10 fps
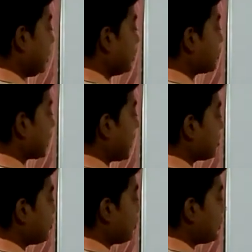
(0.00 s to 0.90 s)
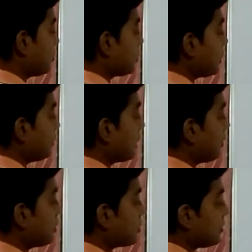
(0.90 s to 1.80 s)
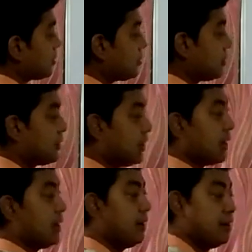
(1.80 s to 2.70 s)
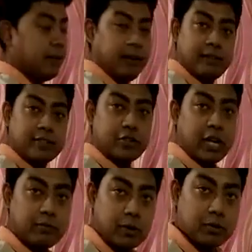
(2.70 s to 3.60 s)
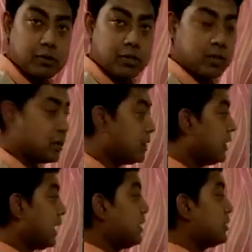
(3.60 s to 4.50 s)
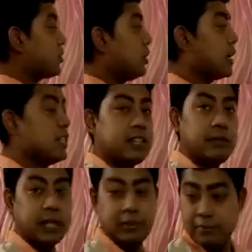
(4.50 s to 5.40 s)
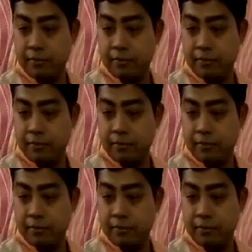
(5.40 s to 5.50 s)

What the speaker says: new strand produce, new double strand produce, then it is called conservative.